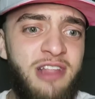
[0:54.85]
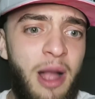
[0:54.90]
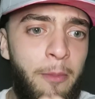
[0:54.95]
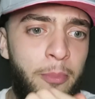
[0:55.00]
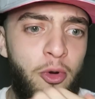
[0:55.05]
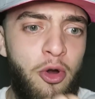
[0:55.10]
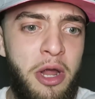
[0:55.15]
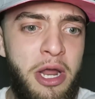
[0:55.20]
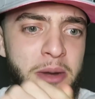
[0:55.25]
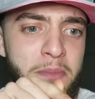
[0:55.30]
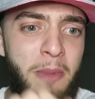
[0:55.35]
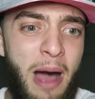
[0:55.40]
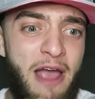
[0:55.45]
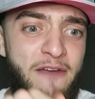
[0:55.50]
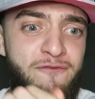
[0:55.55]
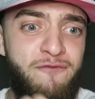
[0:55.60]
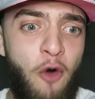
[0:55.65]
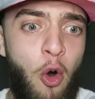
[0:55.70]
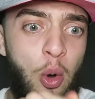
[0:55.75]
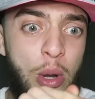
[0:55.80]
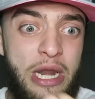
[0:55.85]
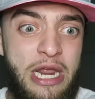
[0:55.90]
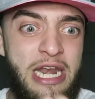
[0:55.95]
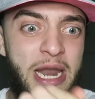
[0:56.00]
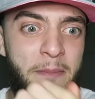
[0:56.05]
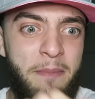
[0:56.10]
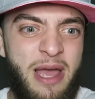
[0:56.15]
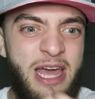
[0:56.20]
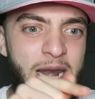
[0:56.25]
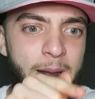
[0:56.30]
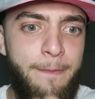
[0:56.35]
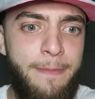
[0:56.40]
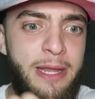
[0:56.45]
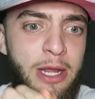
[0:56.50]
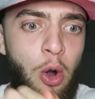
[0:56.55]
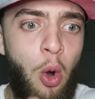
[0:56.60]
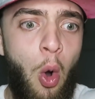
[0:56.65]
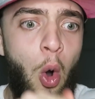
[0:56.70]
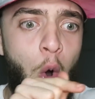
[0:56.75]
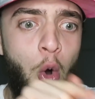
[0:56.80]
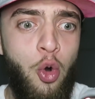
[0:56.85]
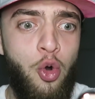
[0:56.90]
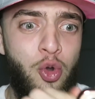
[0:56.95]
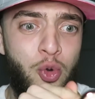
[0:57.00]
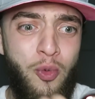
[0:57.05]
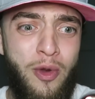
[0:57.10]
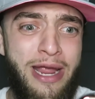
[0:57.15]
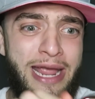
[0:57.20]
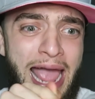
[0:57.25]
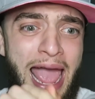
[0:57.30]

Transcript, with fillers: number in my phone and I'm gonna be ordering